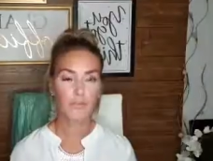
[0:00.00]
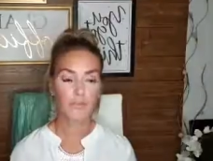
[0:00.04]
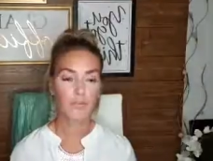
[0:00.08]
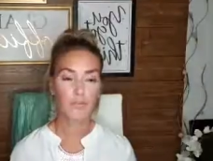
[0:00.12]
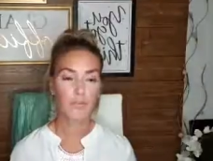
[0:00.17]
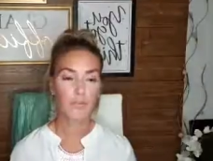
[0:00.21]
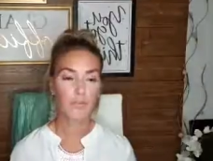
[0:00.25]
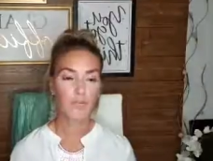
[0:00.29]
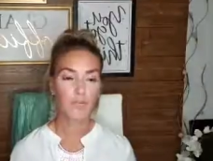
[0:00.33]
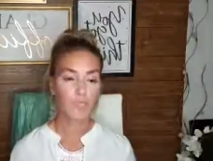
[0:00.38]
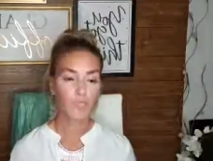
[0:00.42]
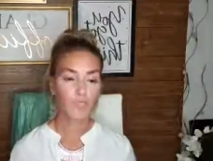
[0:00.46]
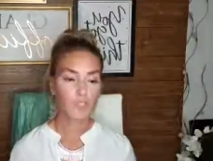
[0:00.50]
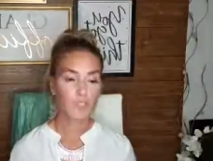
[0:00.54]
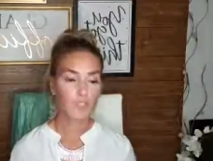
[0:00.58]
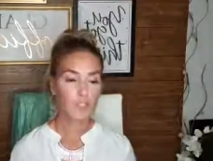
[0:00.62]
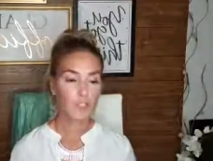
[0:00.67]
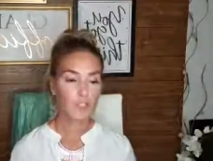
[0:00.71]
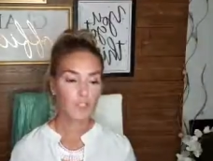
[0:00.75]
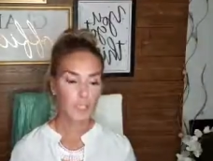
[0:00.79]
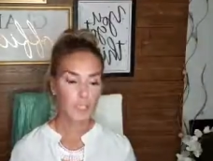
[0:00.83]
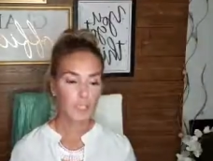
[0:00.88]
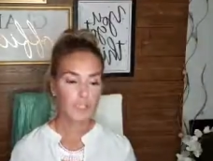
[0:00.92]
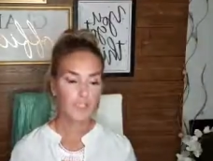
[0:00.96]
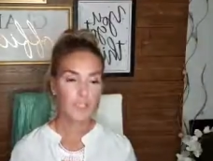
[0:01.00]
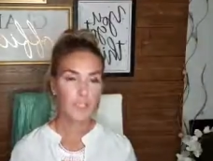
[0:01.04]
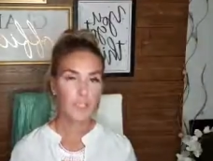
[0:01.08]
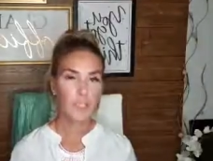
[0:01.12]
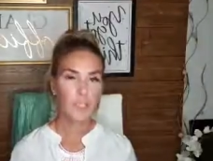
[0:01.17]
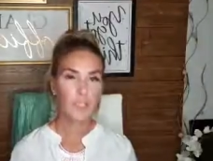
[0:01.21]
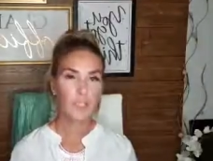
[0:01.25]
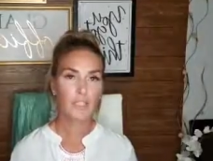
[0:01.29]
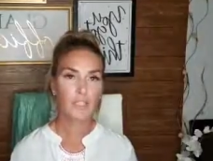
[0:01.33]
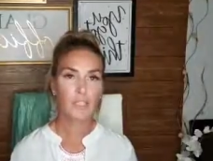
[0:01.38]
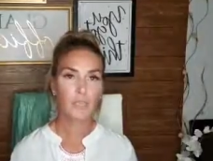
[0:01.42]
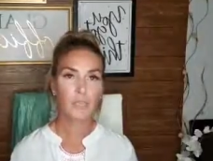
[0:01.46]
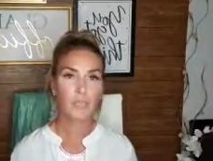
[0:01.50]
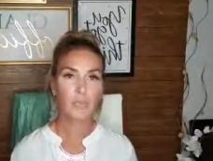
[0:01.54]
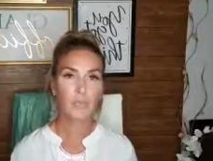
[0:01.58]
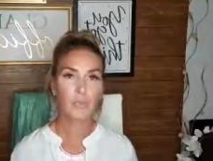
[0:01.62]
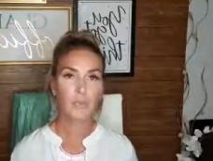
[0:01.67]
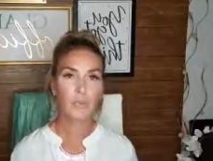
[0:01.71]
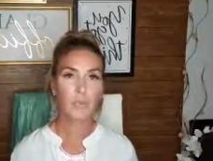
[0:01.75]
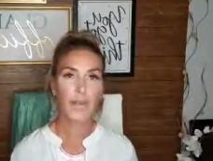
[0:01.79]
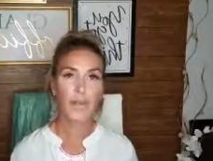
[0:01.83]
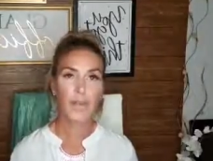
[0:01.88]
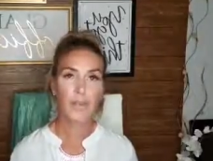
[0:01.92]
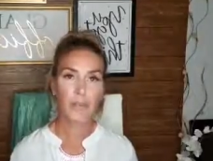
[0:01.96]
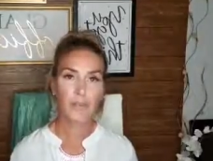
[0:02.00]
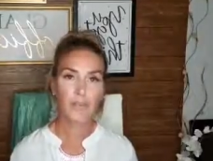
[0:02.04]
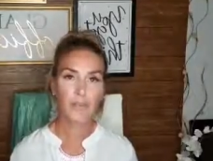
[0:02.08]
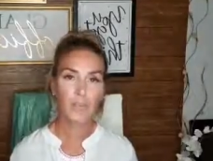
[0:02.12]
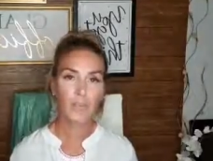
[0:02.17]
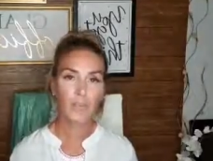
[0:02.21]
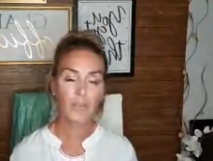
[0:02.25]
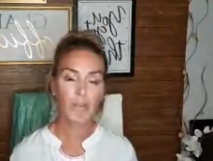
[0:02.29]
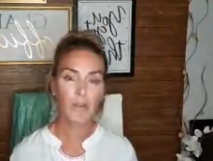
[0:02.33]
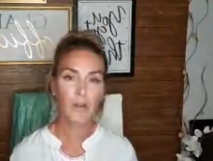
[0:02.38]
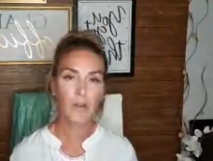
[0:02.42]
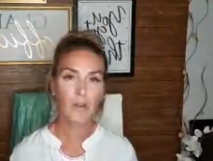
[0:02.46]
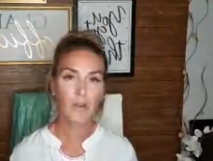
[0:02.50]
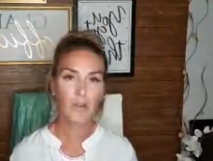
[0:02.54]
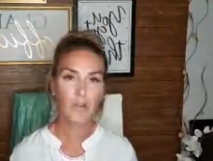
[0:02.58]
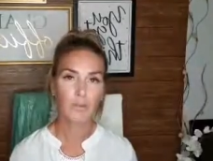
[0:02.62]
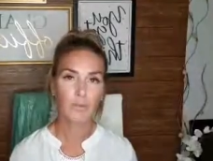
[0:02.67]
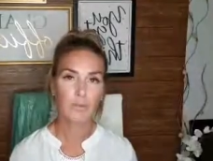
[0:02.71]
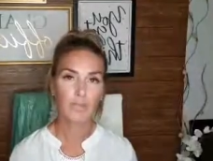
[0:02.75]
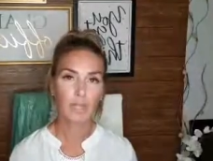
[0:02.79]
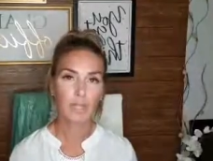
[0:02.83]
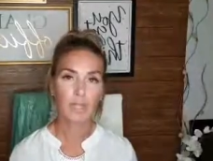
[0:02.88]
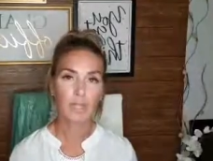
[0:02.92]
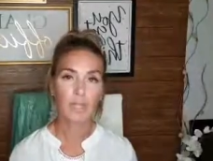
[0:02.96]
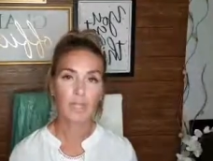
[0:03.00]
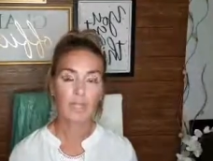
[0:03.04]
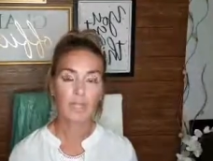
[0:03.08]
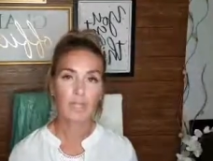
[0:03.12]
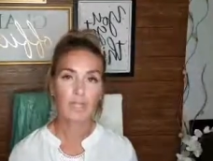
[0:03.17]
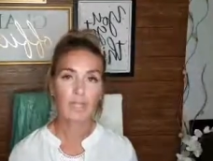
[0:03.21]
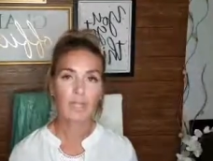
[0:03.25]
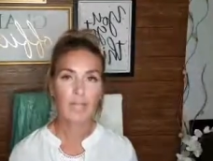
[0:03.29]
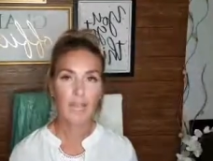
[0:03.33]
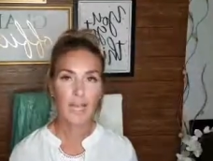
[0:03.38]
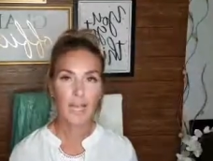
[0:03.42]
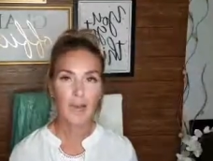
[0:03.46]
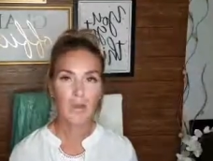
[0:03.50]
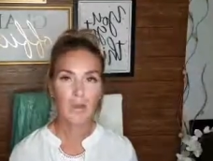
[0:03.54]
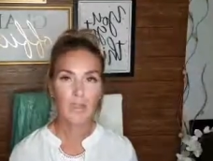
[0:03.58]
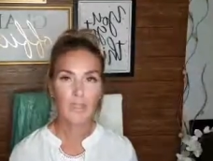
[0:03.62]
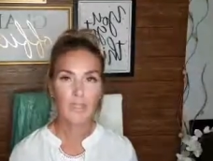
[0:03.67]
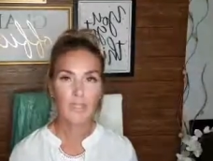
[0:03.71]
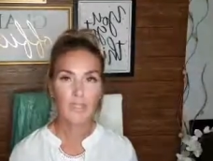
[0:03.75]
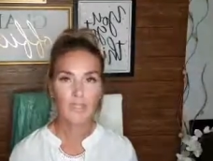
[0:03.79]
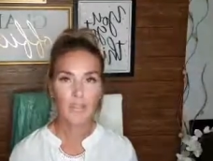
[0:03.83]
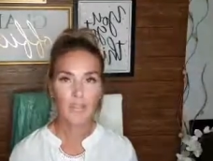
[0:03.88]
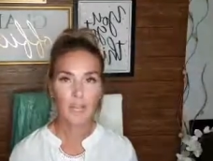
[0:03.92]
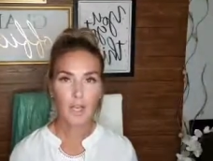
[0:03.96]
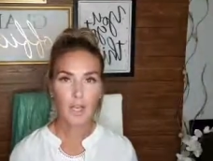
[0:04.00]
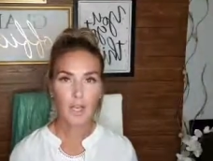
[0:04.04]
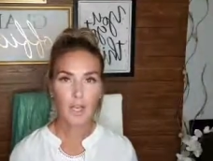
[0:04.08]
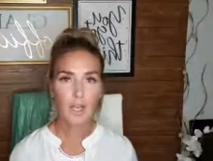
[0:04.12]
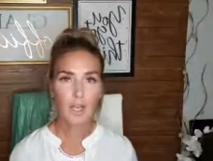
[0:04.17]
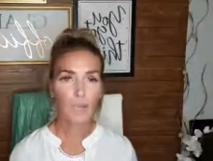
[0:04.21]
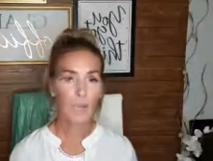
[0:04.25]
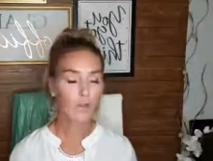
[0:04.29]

you're just need to have a chat with me, now is the time.